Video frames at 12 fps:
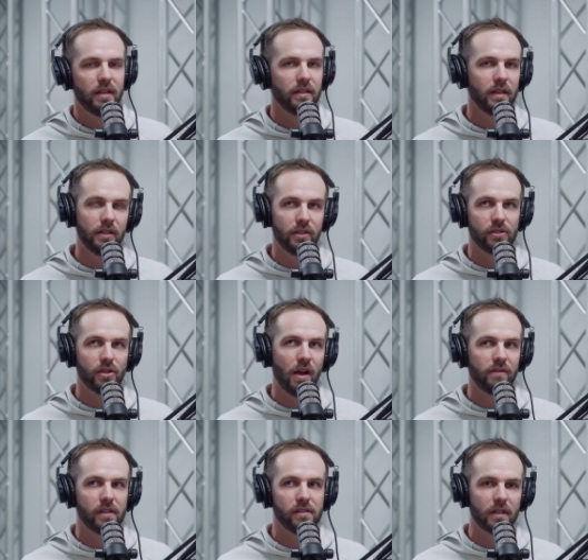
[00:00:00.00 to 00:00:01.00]
Mm-hmm. There, there's
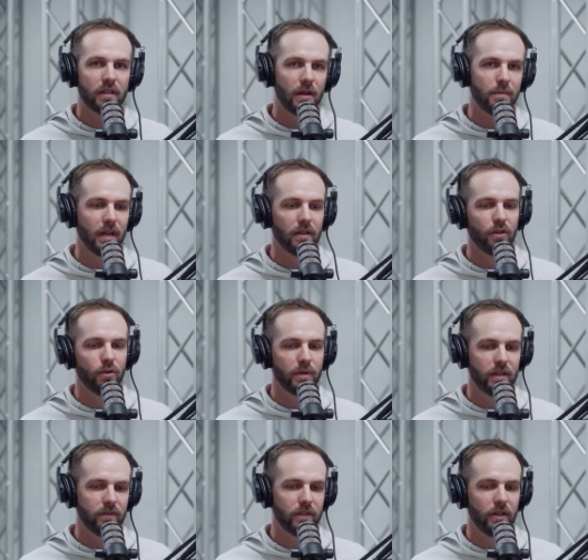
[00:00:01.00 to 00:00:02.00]
obviously going to be a little bit
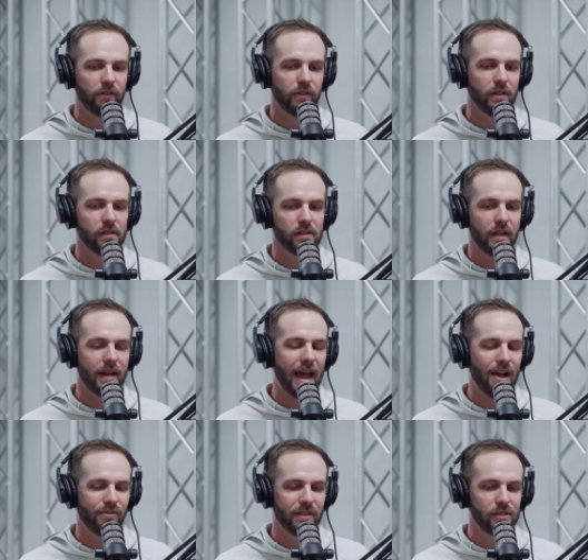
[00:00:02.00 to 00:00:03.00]
of a difference in
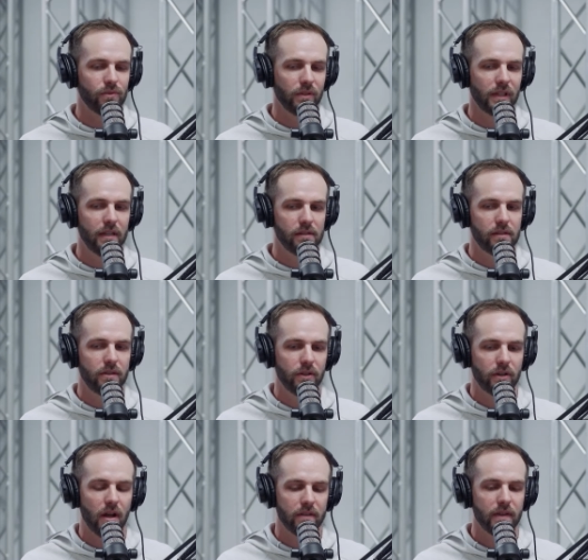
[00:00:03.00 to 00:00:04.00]
how this relates to your
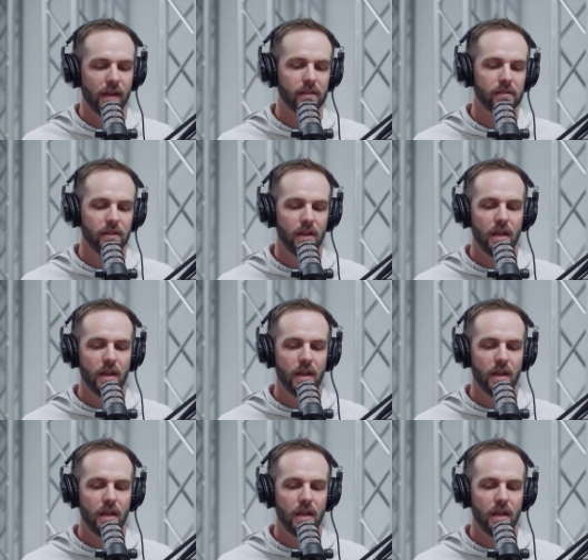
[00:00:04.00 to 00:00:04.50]
context.